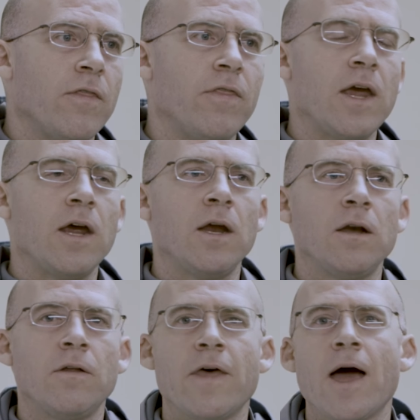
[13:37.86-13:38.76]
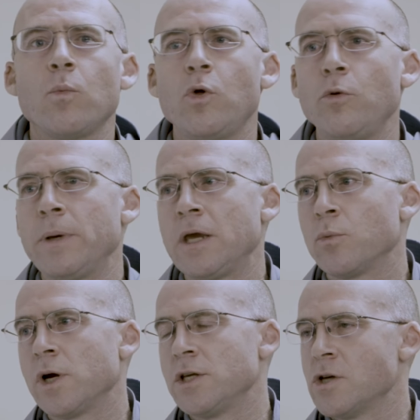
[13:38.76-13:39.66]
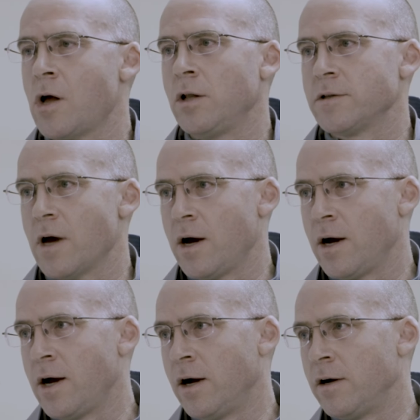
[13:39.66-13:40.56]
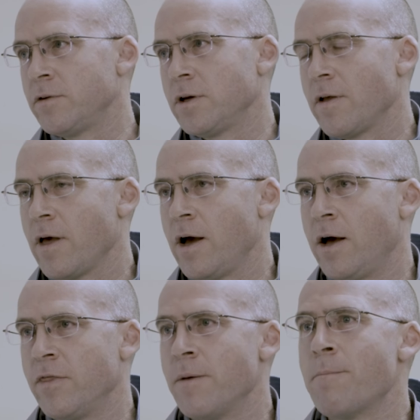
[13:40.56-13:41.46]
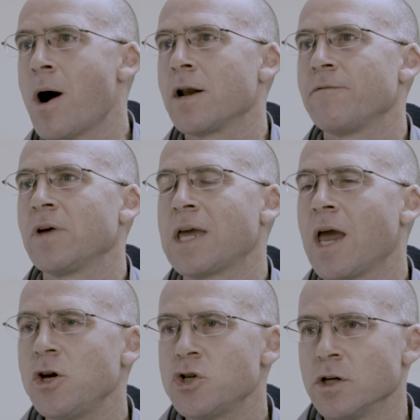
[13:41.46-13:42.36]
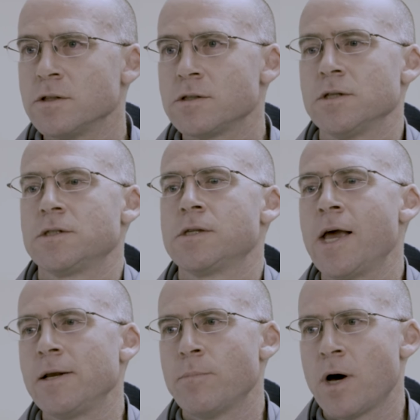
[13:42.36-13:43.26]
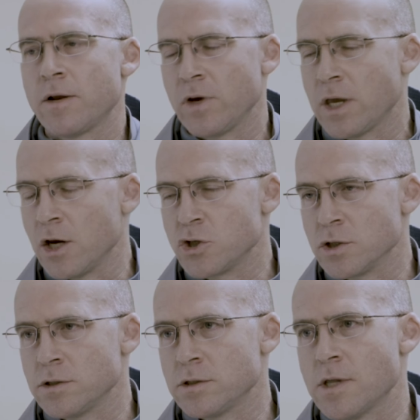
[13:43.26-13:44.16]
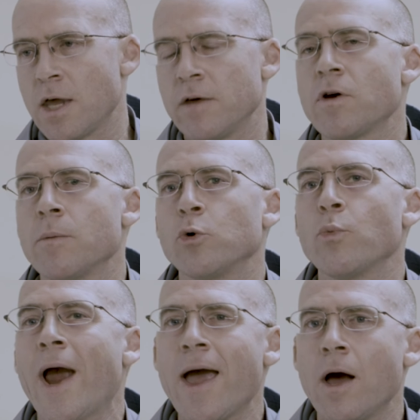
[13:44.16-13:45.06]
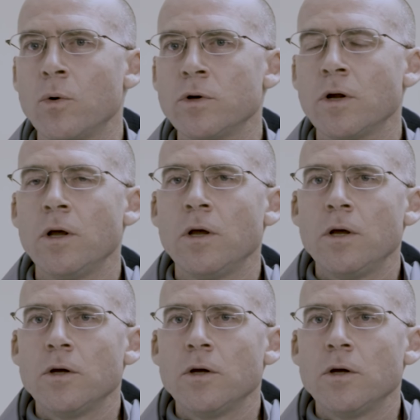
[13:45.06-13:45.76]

then that will be a result of uh, the modifications, the slight modifications that have come around